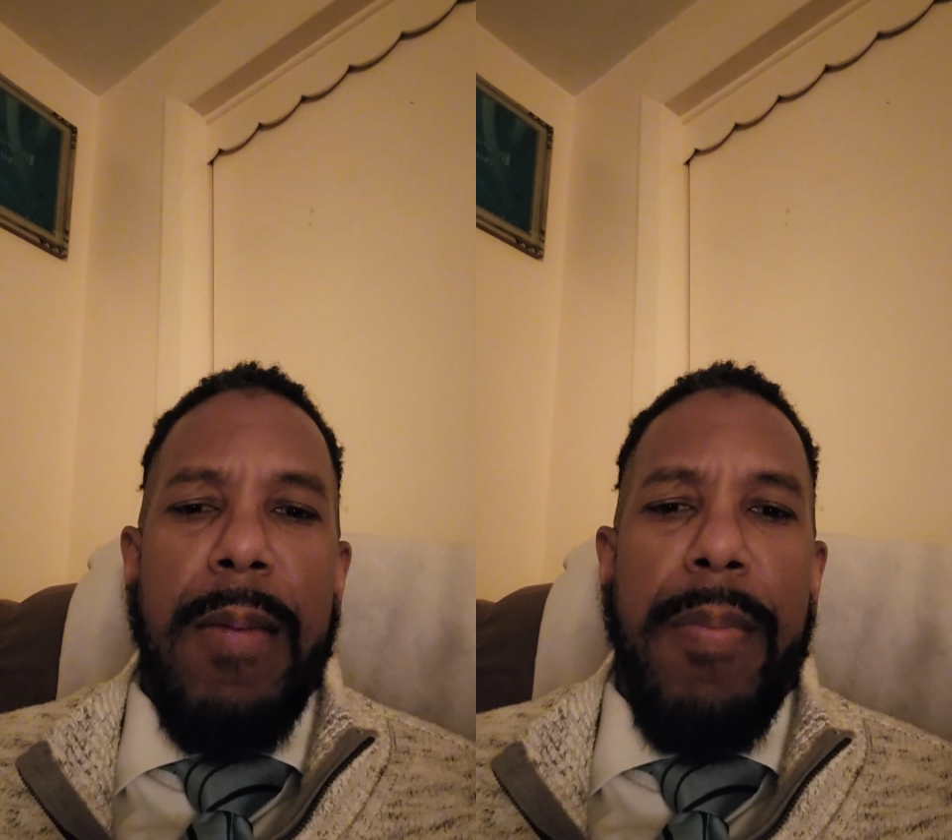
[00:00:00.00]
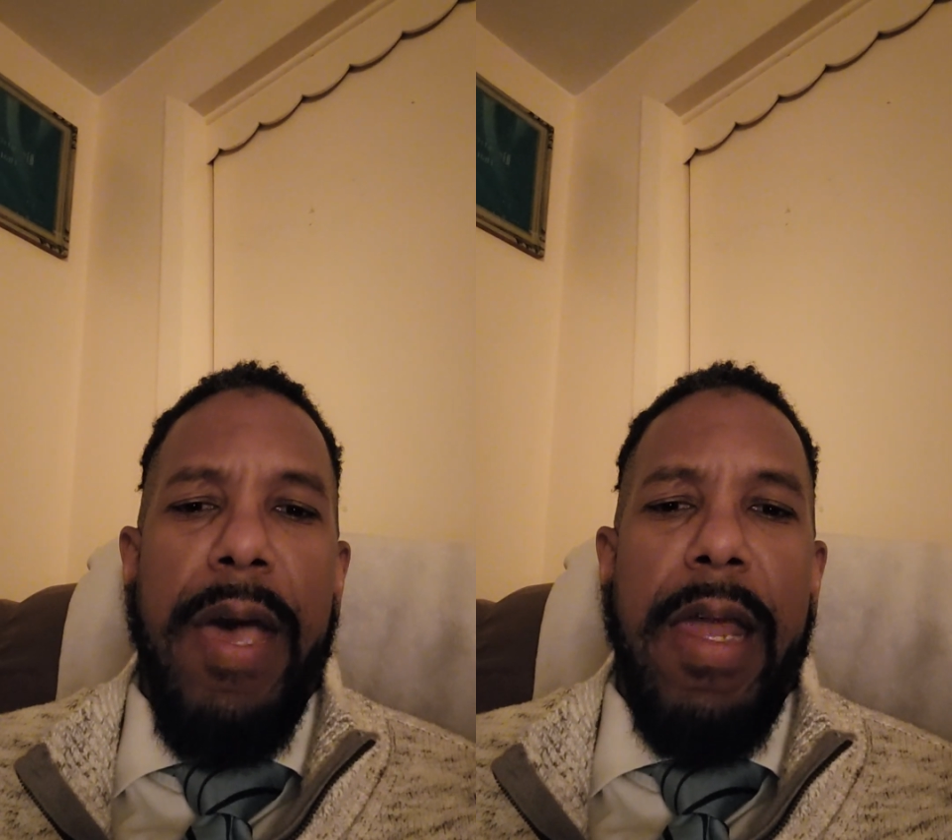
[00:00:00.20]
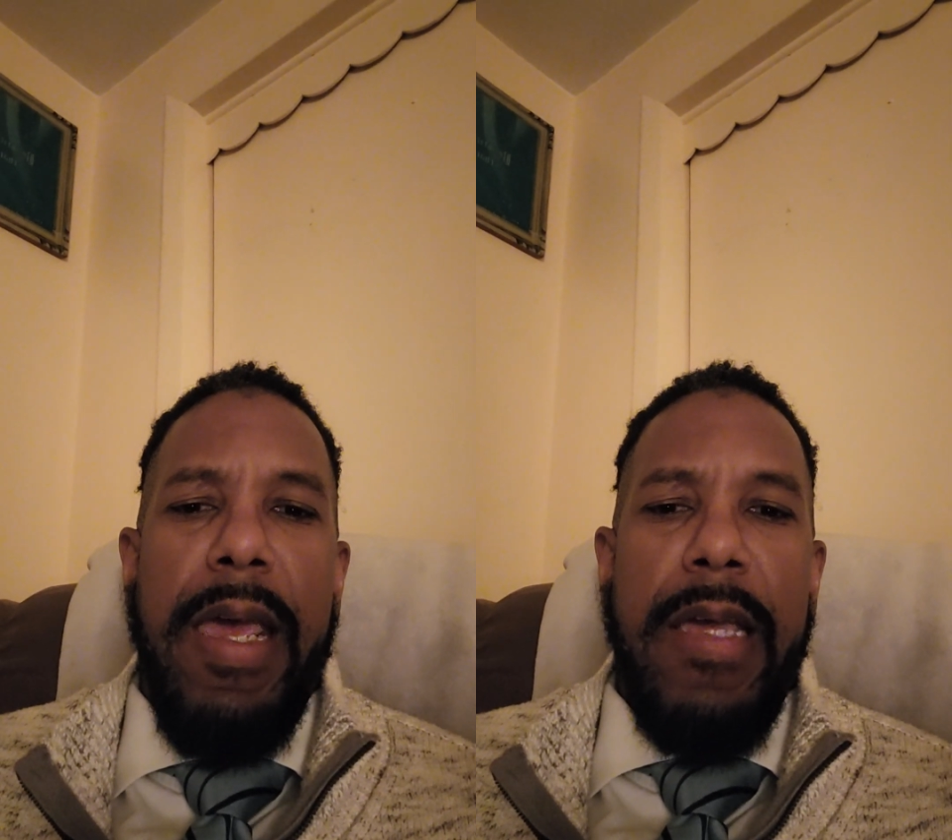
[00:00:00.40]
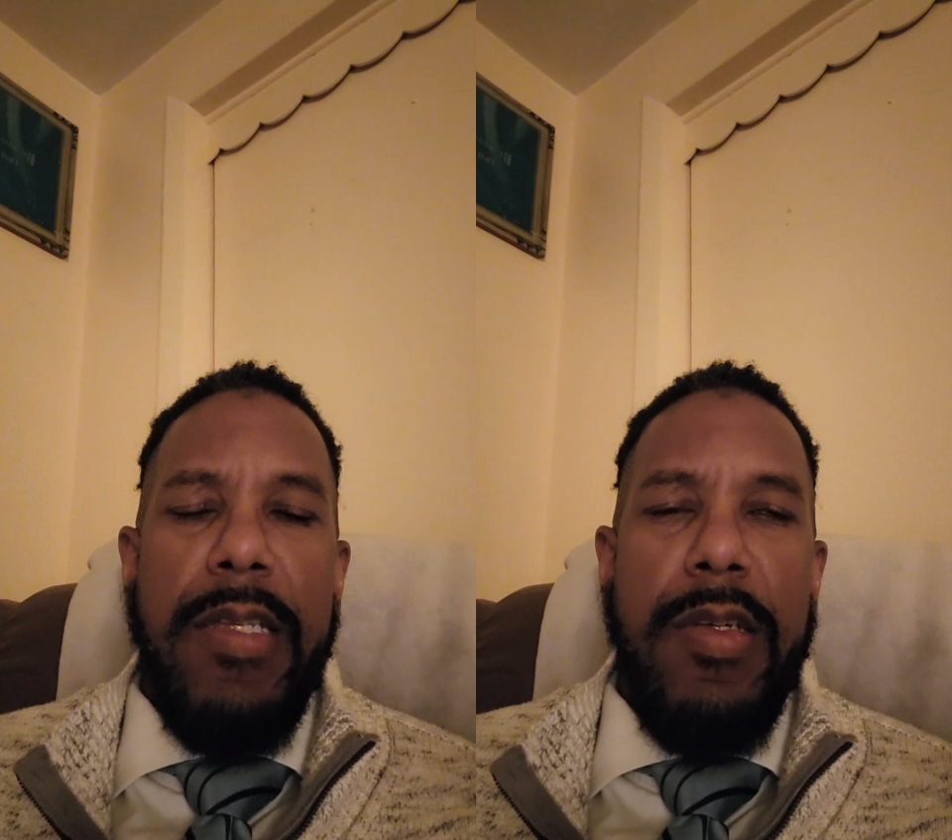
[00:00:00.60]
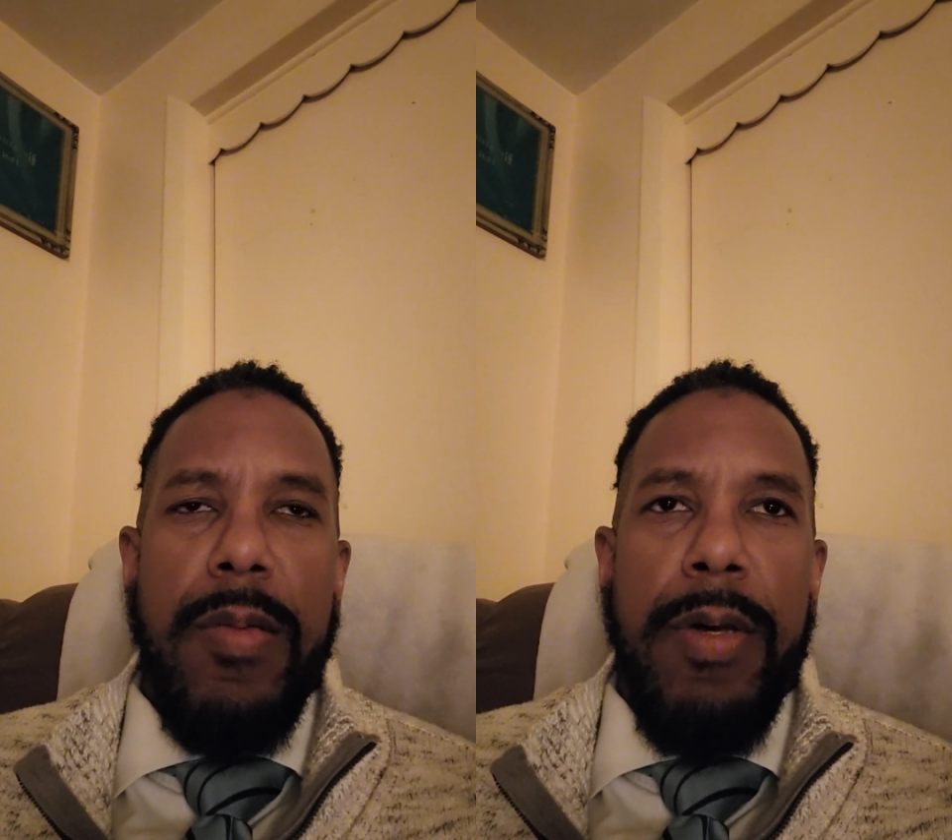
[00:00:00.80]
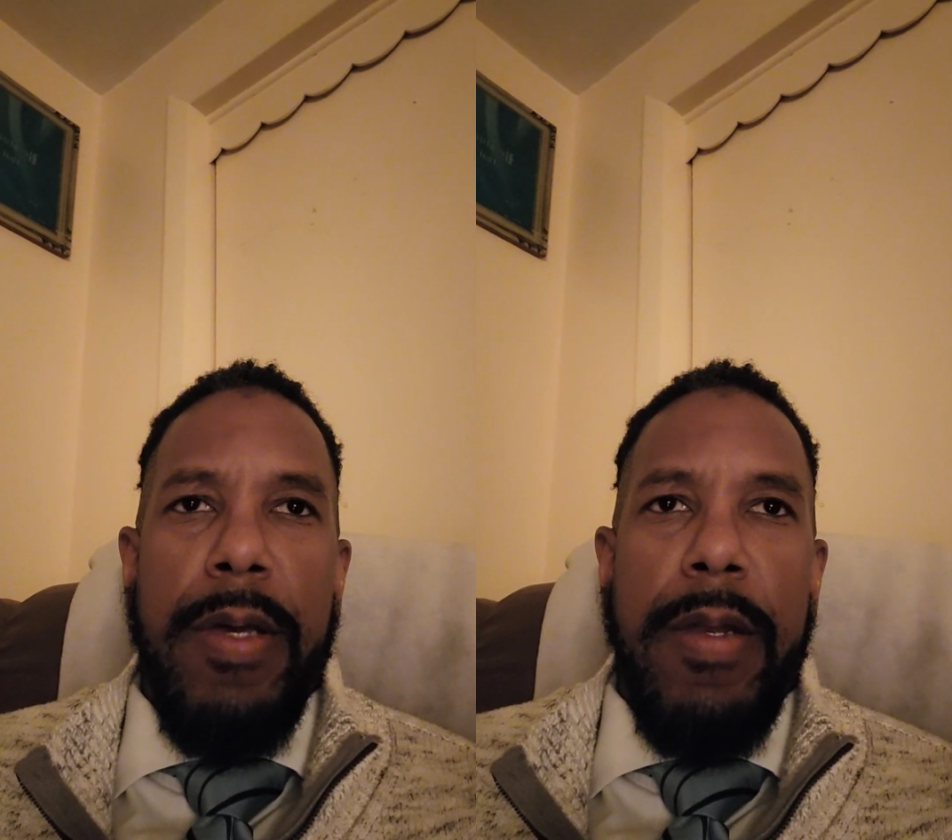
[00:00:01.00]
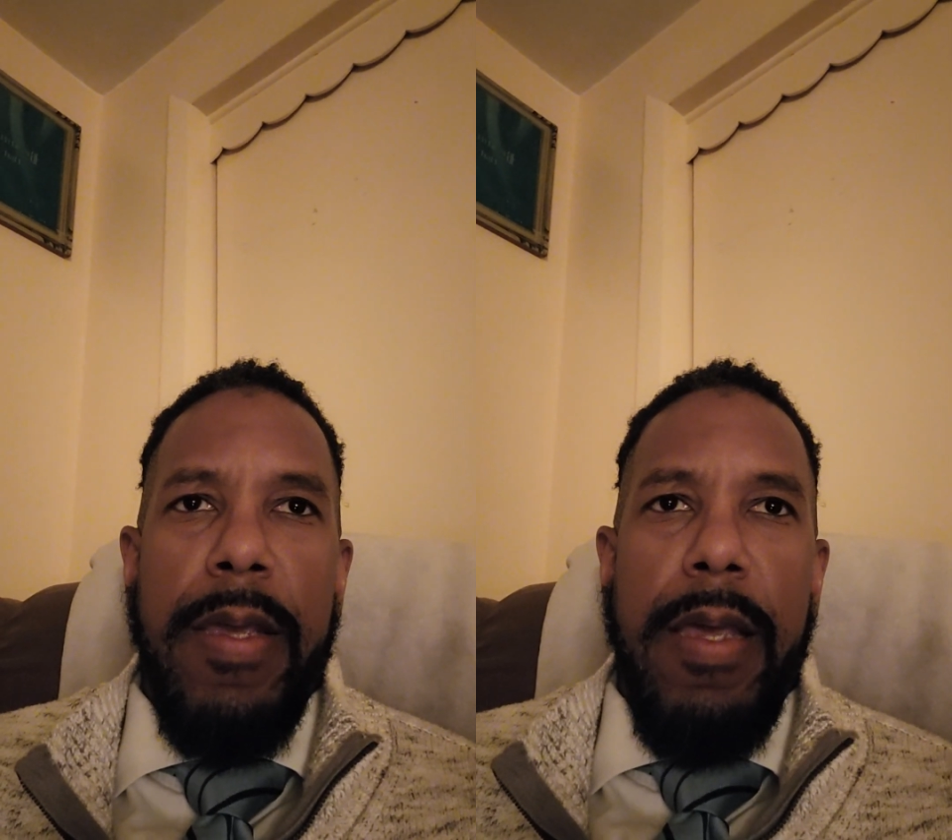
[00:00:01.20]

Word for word: a pat answer, but